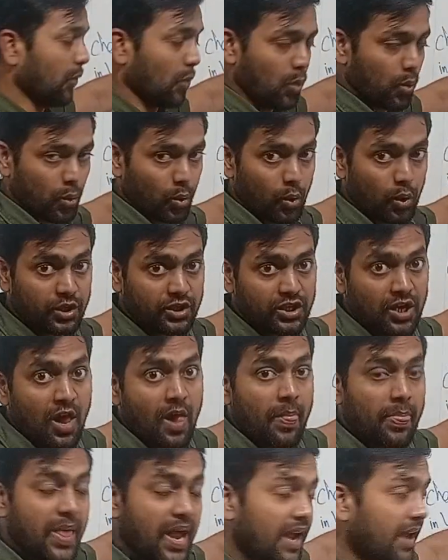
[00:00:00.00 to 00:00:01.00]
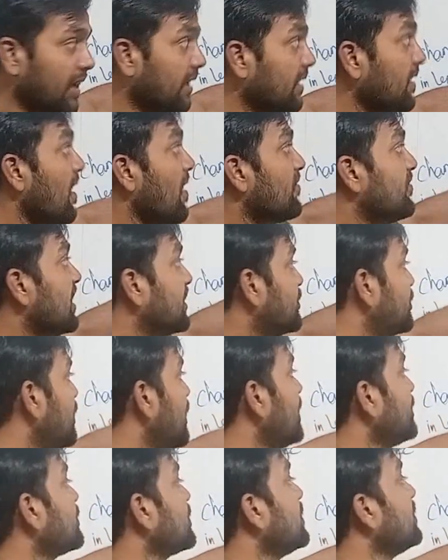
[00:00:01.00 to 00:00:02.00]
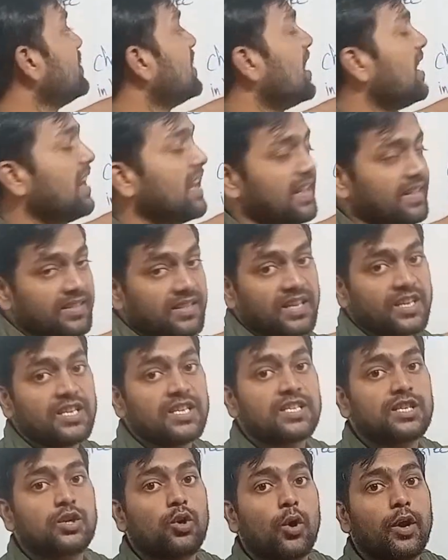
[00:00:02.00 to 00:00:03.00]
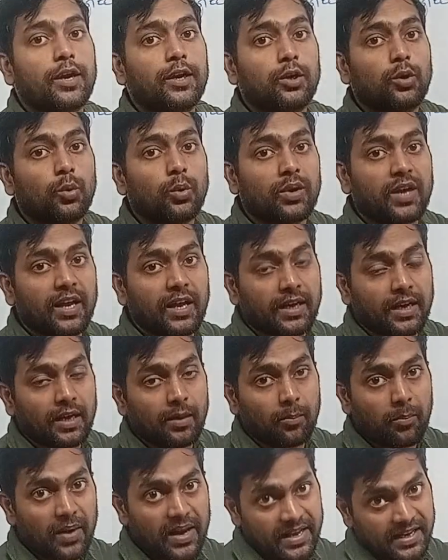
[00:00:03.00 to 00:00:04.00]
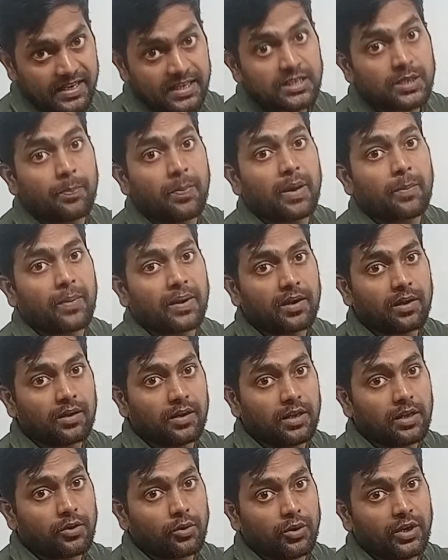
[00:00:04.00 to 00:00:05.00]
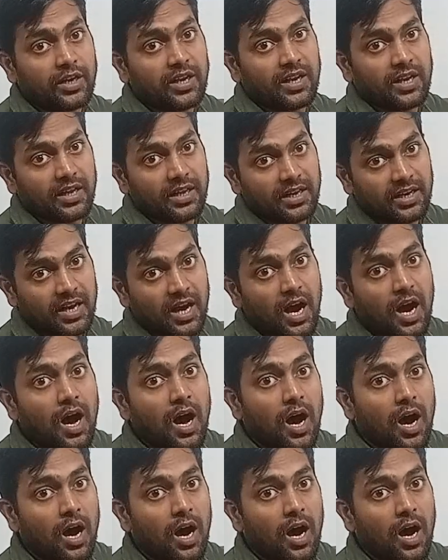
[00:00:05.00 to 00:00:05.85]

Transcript: force, then the change in the length is going to take place per particular unit area.